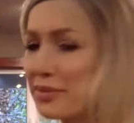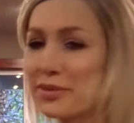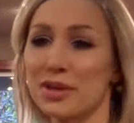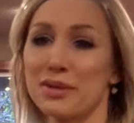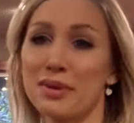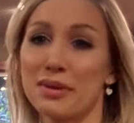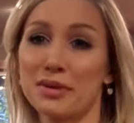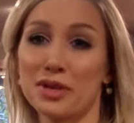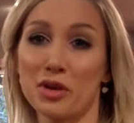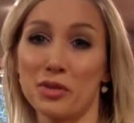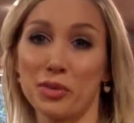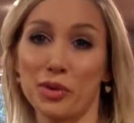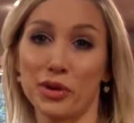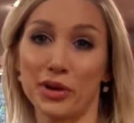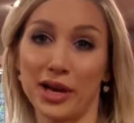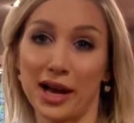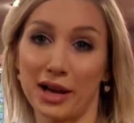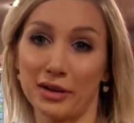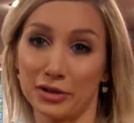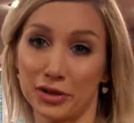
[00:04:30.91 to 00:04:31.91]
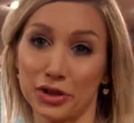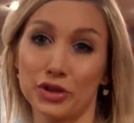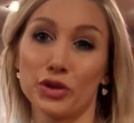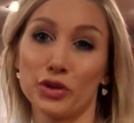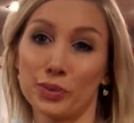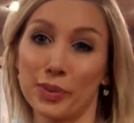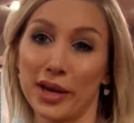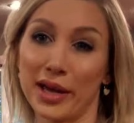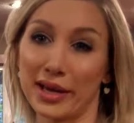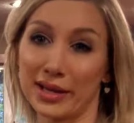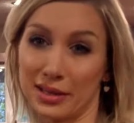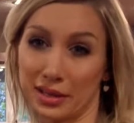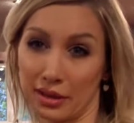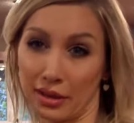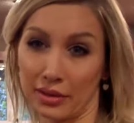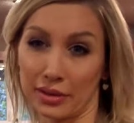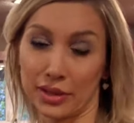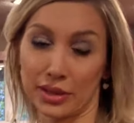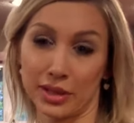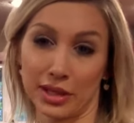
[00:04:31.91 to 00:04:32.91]
sometimes I'll put out toothpicks and
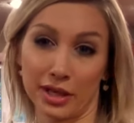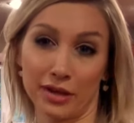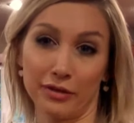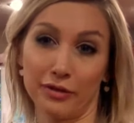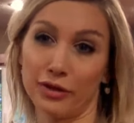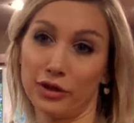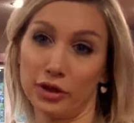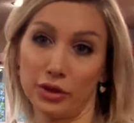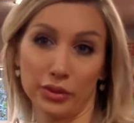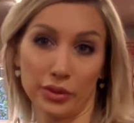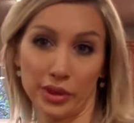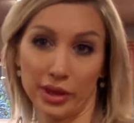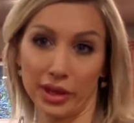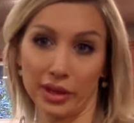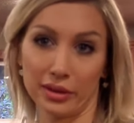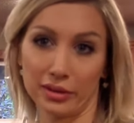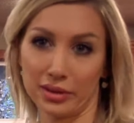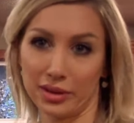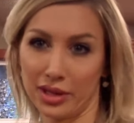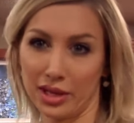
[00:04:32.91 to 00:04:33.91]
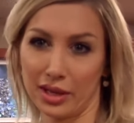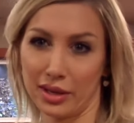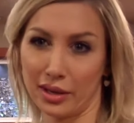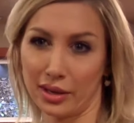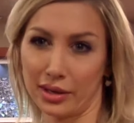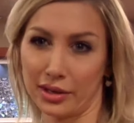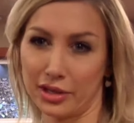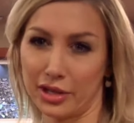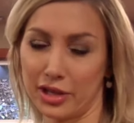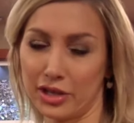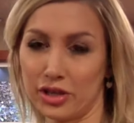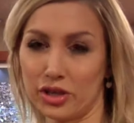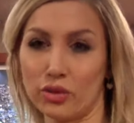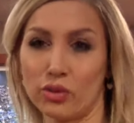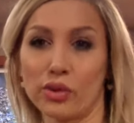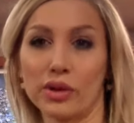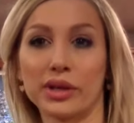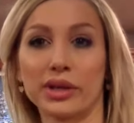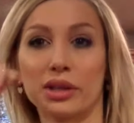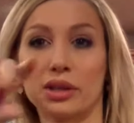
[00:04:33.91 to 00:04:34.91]
I'll stick a few in the dish
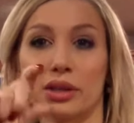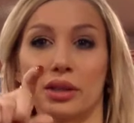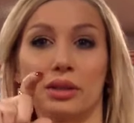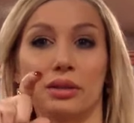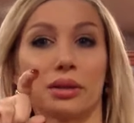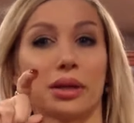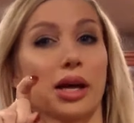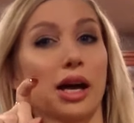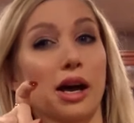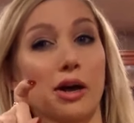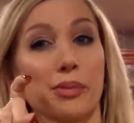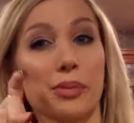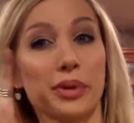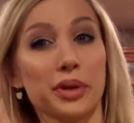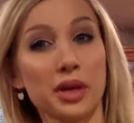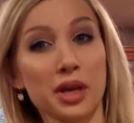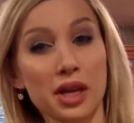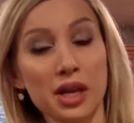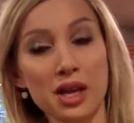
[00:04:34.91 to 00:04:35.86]
or in a little cup